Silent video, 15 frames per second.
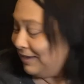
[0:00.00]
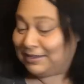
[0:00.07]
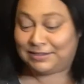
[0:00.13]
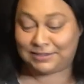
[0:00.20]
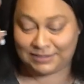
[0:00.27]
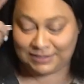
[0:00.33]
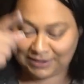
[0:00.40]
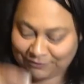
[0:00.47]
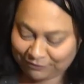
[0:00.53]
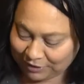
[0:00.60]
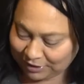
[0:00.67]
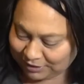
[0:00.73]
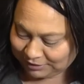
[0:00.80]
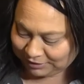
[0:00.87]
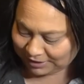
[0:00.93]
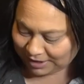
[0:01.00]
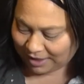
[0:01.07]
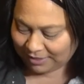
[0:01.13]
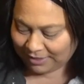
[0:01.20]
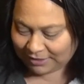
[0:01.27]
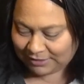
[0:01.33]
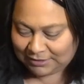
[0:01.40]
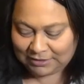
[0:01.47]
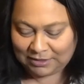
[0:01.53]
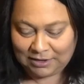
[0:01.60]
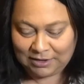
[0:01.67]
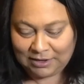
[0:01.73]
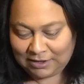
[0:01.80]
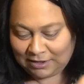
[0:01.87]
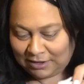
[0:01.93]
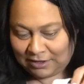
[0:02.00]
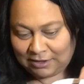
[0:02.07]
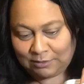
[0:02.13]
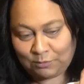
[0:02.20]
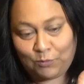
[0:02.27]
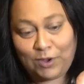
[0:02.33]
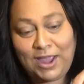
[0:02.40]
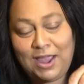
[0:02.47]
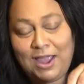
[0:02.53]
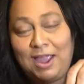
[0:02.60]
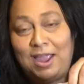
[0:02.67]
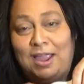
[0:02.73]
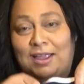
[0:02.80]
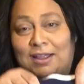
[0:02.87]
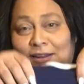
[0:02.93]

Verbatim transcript: It's different. Yeah, that's Wait.